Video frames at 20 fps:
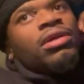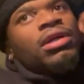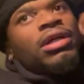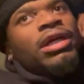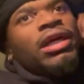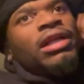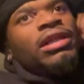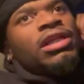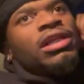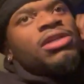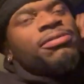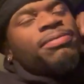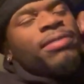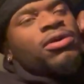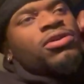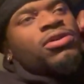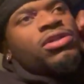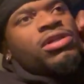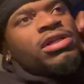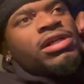get this
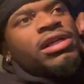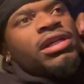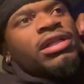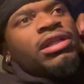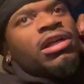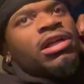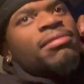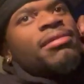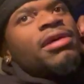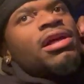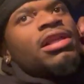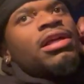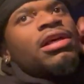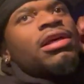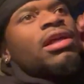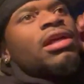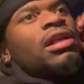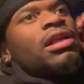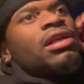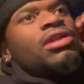posted, get a thumbnail
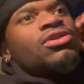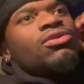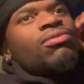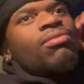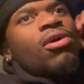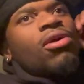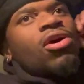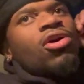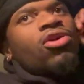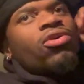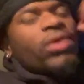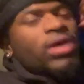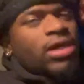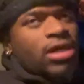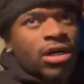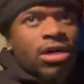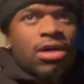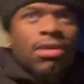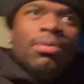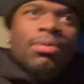in, and then tomorrow wake
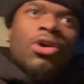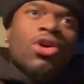up,